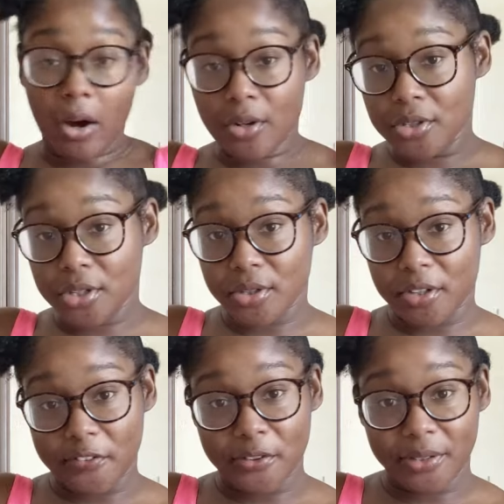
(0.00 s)

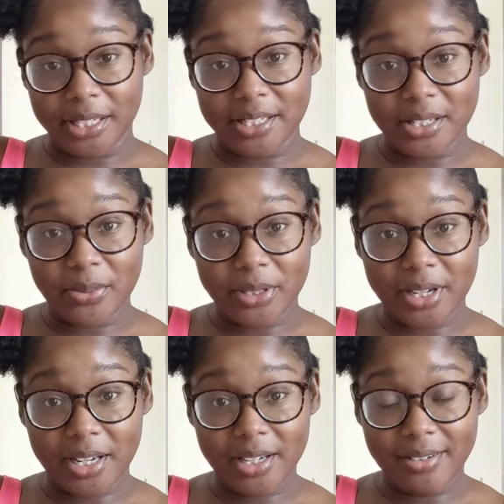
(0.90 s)
Also, if you're lazy
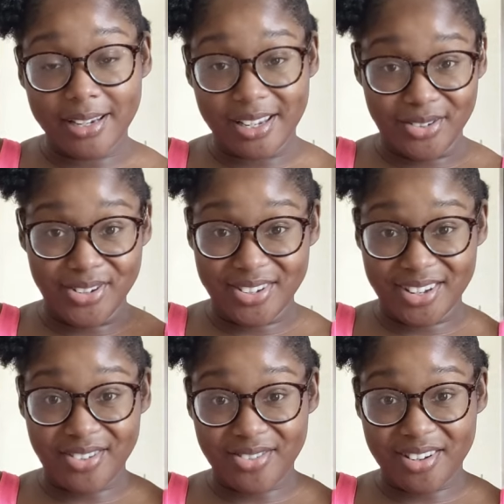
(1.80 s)
one night and you
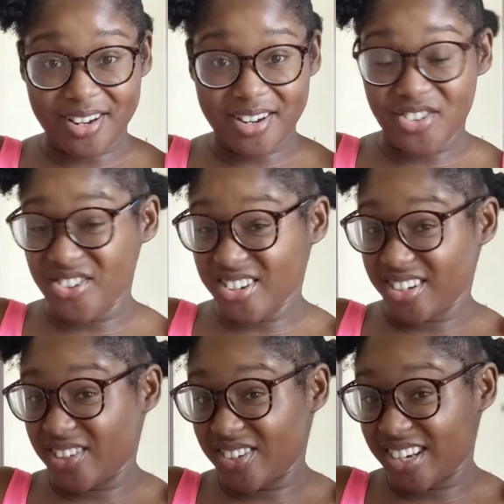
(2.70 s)
detangle your hair, you
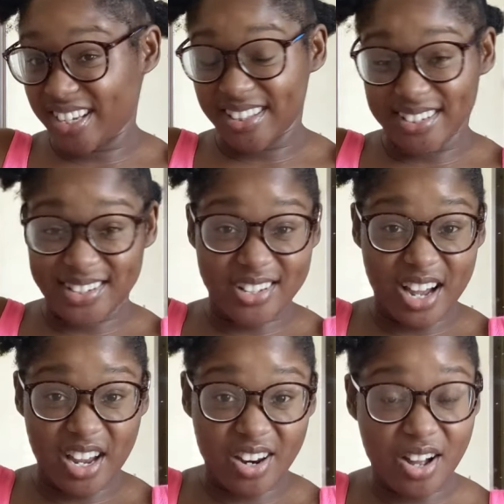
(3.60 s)
can leave it like this and
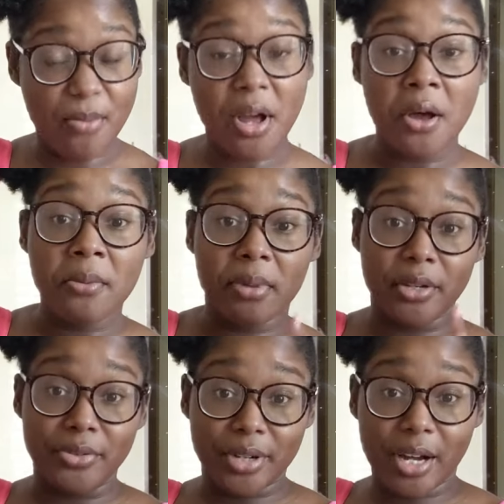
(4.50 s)
tie it up,
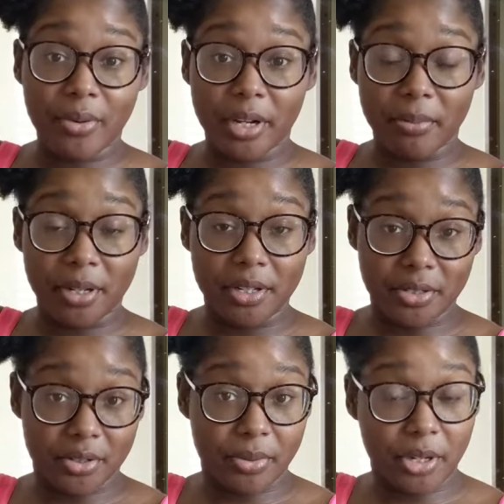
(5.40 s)
but I do not recommend
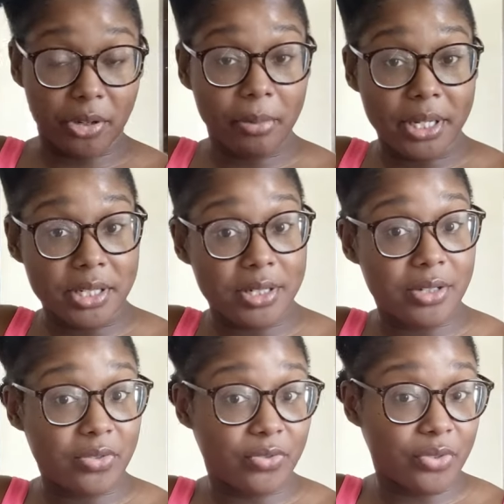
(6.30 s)
this on a regular
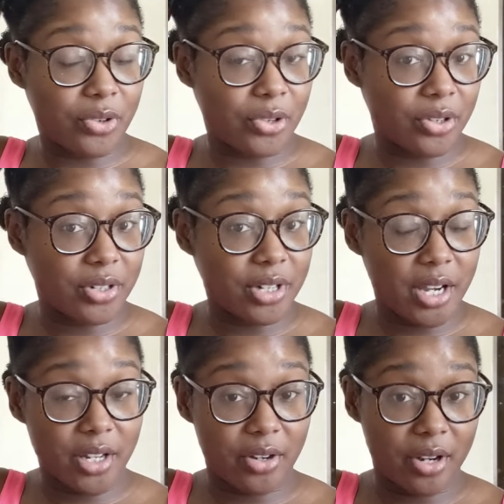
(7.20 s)
basis for
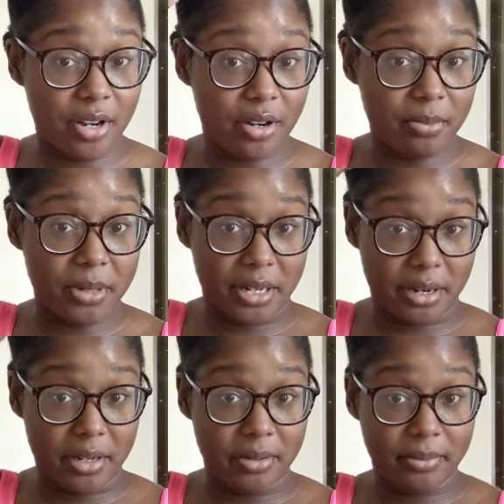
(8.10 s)
tying your hair up at
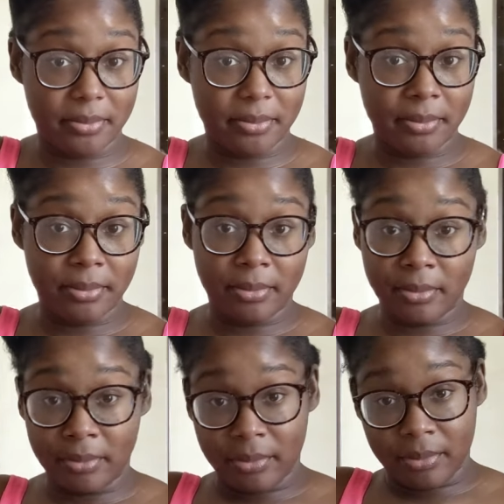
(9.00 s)
night,
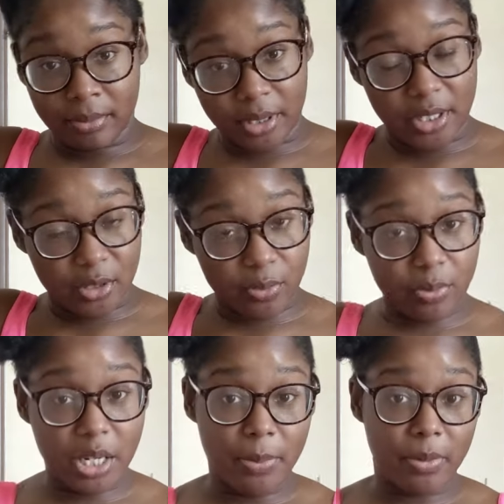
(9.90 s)
because
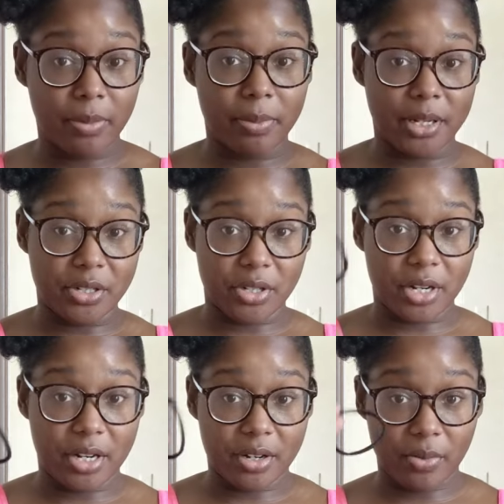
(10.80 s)
keeping rubber bands in
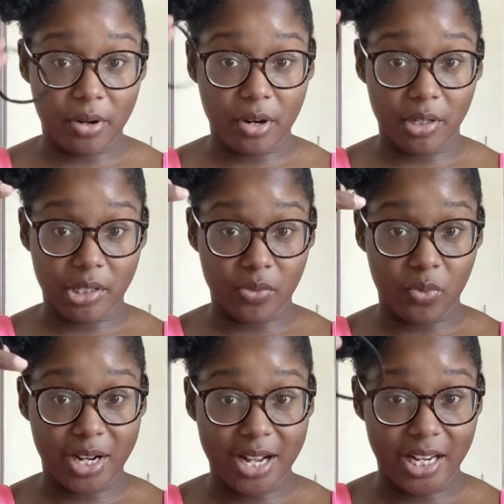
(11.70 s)
your hair, regardless
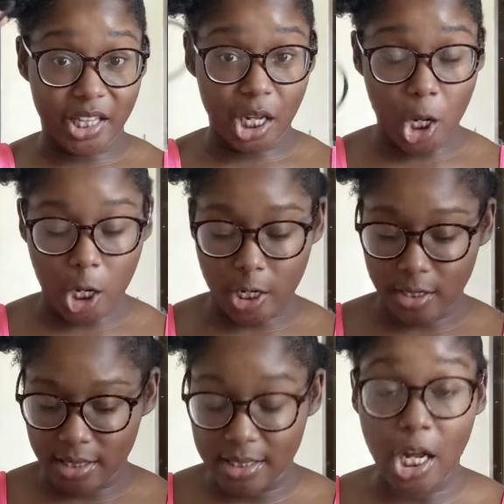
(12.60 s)
of what kind they are,
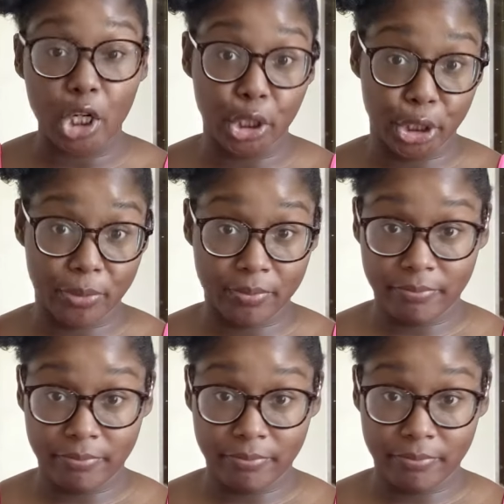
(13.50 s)
is not good.